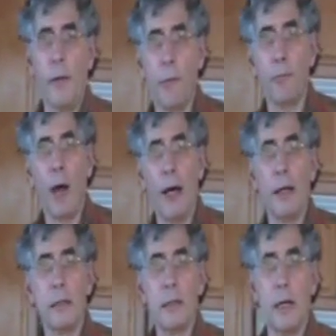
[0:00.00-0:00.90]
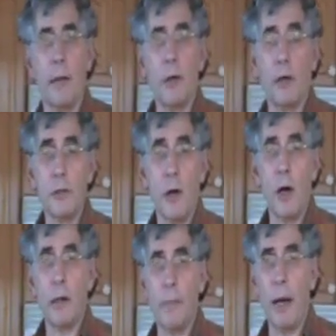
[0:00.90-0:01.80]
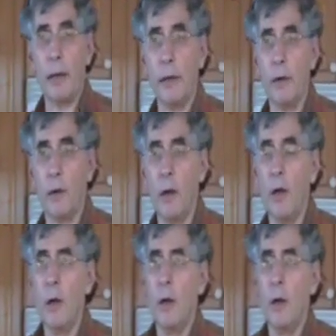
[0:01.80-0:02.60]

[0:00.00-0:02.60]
the products that I'm going to talk about here,